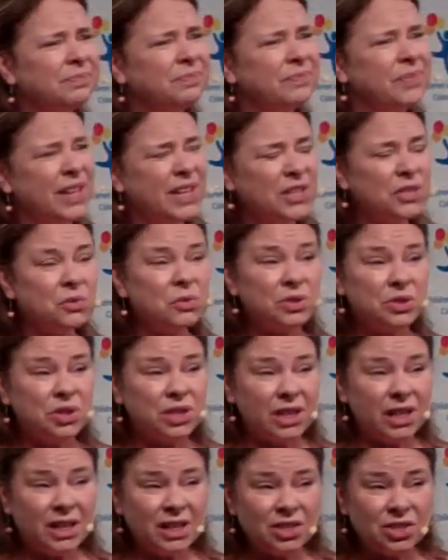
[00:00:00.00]
Things were
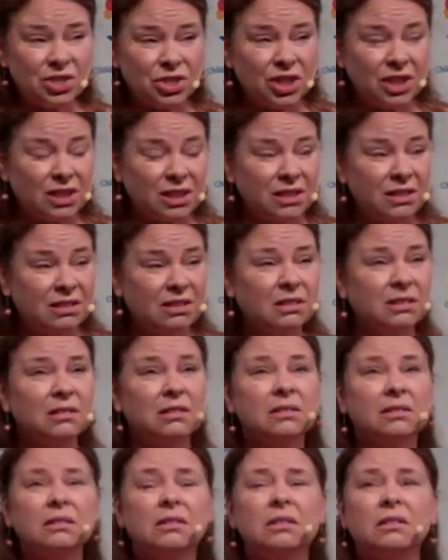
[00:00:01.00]
changing.
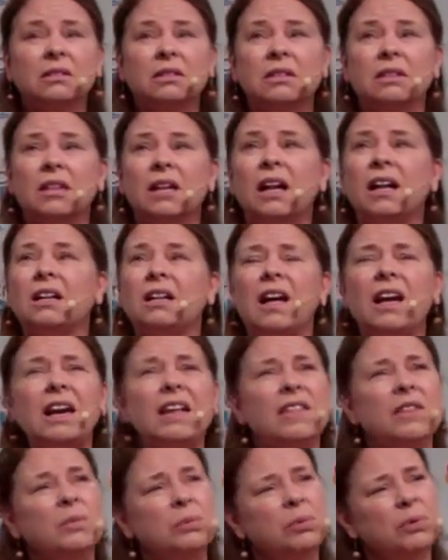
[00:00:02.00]
A lot
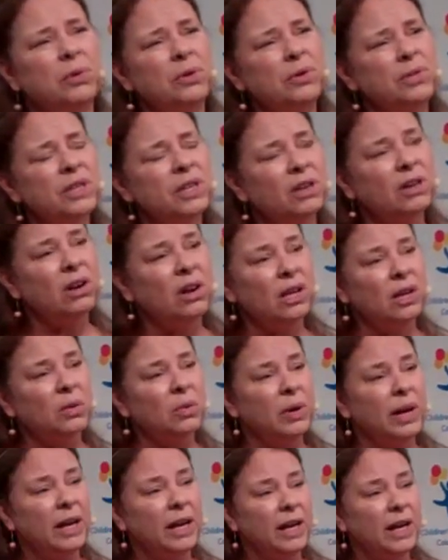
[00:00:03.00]
of the birds had gone
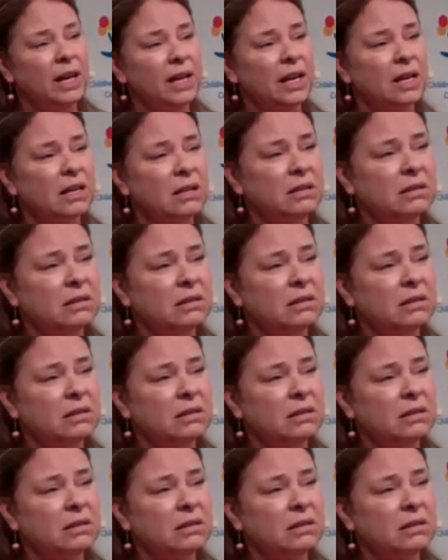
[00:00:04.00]
away.